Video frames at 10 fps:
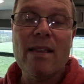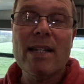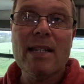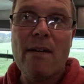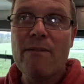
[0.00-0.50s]

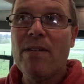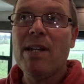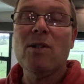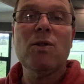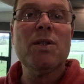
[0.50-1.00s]
This
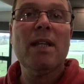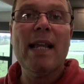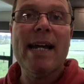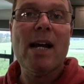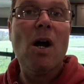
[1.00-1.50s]
feels
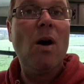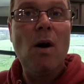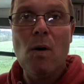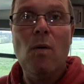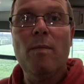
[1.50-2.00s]
like a
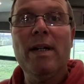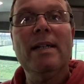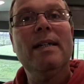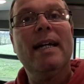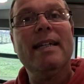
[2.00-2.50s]
home.
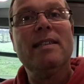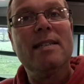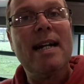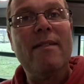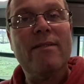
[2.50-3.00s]
It
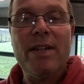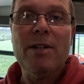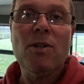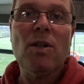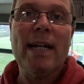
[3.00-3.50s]
does not
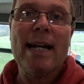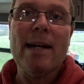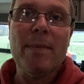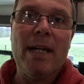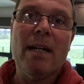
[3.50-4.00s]
feel like
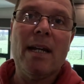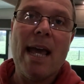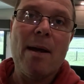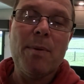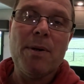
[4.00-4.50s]
I'm in a
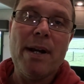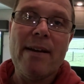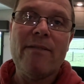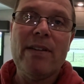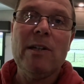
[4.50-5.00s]
camper.
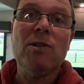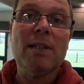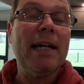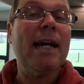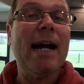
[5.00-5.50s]
It
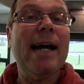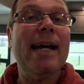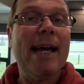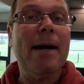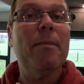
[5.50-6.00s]
feels like
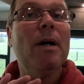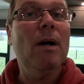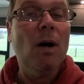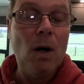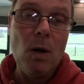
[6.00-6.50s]
I am
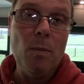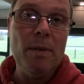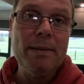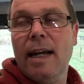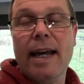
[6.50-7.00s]
home.
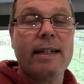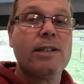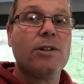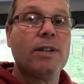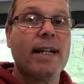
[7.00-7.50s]
And
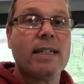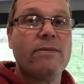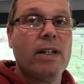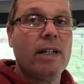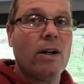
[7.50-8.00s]
until the next
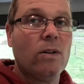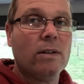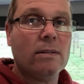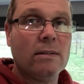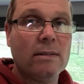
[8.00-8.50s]
video,
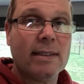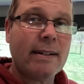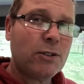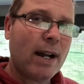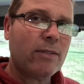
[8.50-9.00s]

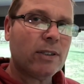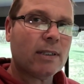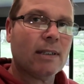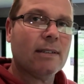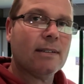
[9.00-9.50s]
safe
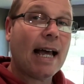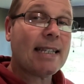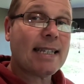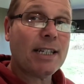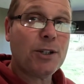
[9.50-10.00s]
travels. I'll
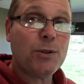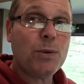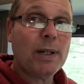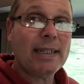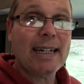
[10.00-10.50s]
see
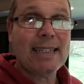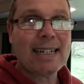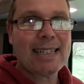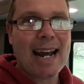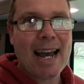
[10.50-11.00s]
you
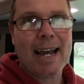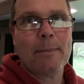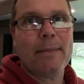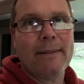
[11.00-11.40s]
next time.